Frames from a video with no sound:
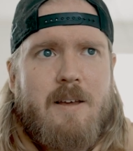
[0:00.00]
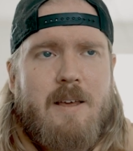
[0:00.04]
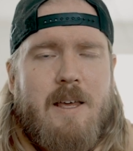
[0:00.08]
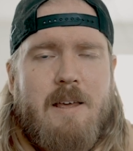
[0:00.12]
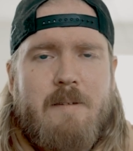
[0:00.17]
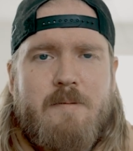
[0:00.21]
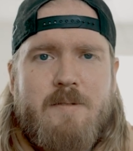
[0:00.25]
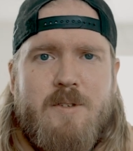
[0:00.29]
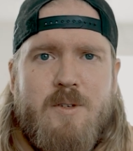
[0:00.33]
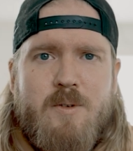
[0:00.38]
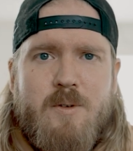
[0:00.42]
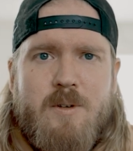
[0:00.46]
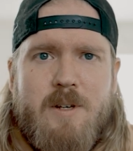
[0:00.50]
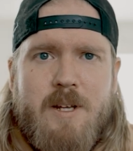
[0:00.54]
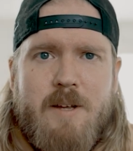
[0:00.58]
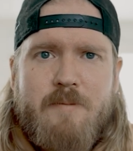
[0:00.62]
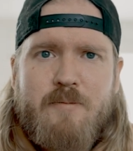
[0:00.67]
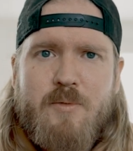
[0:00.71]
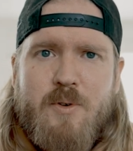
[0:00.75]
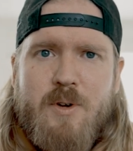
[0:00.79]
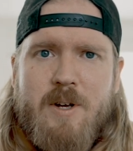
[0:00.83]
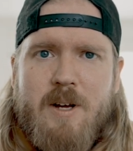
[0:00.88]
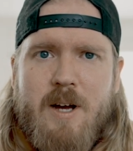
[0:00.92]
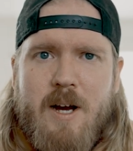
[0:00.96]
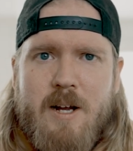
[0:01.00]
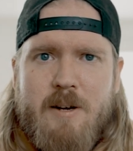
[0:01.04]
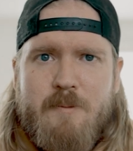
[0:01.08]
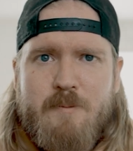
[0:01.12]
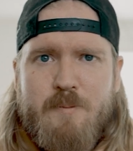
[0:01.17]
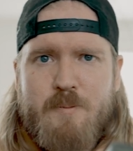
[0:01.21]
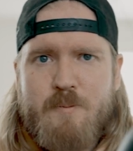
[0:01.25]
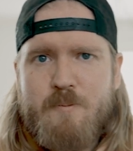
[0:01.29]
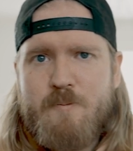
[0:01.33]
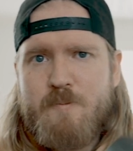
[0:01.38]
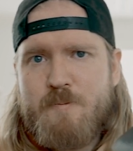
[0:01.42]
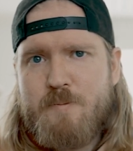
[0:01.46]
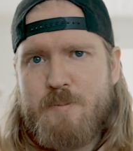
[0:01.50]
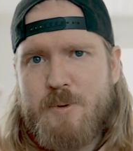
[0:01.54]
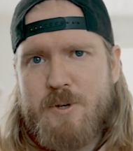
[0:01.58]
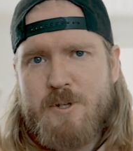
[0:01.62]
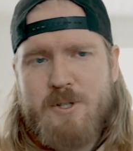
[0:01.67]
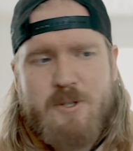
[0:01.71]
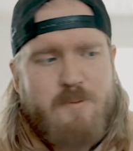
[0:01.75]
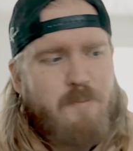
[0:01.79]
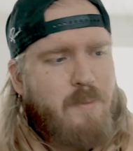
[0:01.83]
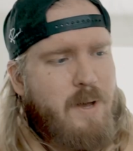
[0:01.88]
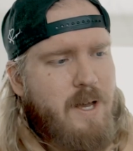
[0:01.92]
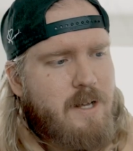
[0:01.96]
gives you a different kind of
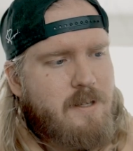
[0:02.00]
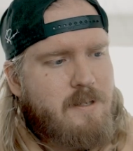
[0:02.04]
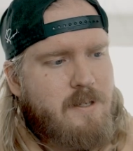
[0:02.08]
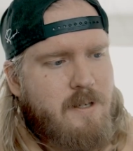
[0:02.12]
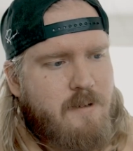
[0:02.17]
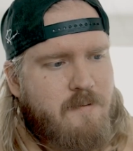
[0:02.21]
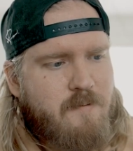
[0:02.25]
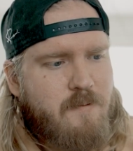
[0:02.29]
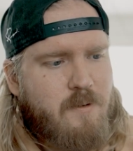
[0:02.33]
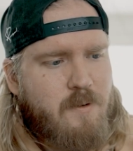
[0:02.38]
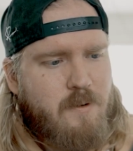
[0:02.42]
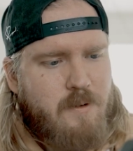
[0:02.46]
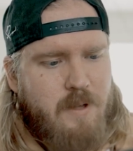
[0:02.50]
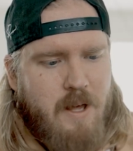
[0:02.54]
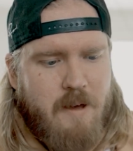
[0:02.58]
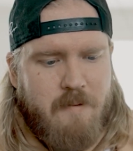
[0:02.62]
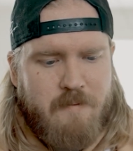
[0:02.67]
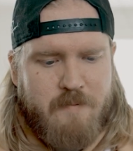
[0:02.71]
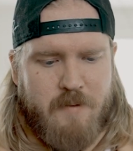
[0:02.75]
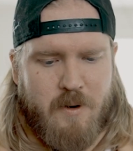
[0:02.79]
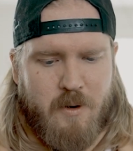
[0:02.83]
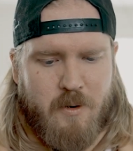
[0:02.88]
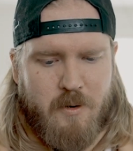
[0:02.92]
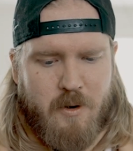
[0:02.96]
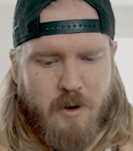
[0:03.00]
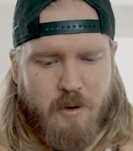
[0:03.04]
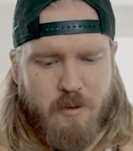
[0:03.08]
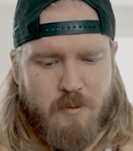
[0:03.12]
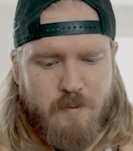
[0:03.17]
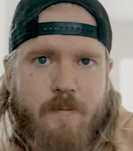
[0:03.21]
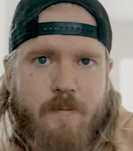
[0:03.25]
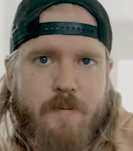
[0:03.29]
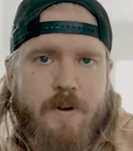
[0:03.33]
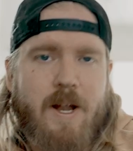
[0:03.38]
perspective for that photo.